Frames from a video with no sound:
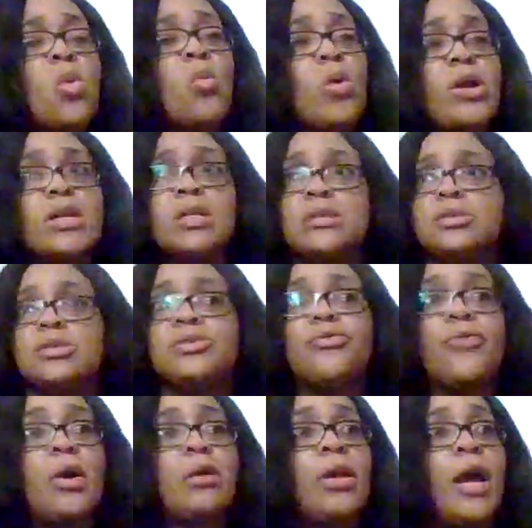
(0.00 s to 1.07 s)
where it
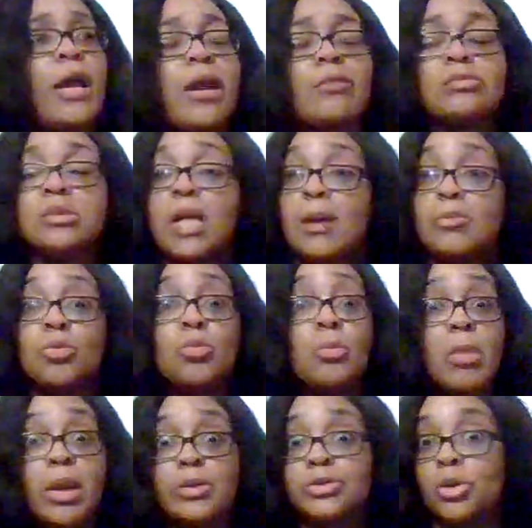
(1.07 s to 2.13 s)
just felt like every time you
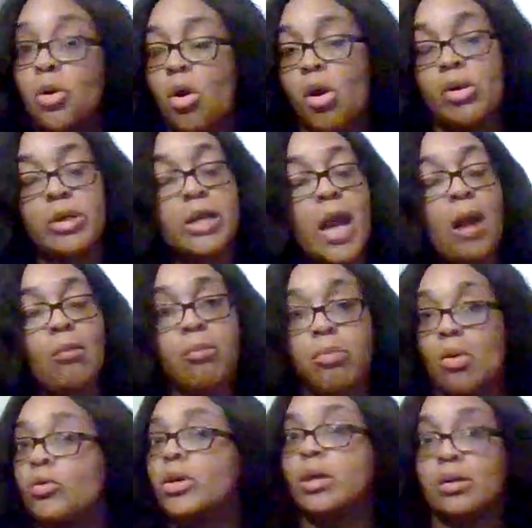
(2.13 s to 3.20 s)
mend your heart, it got
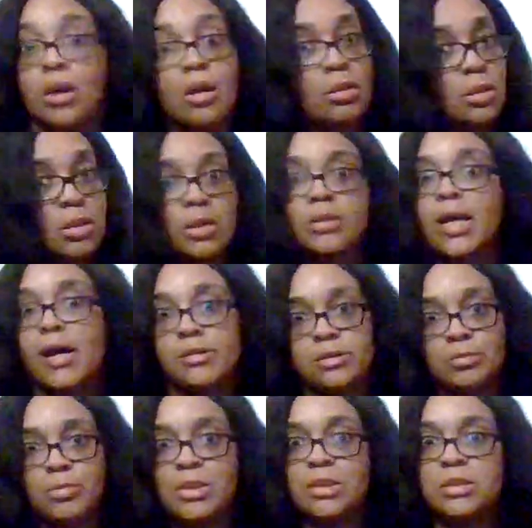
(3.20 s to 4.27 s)
broken in a
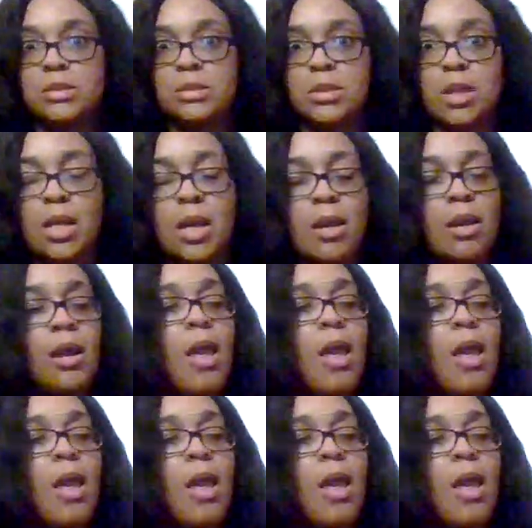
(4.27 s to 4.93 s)
thousand pieces again.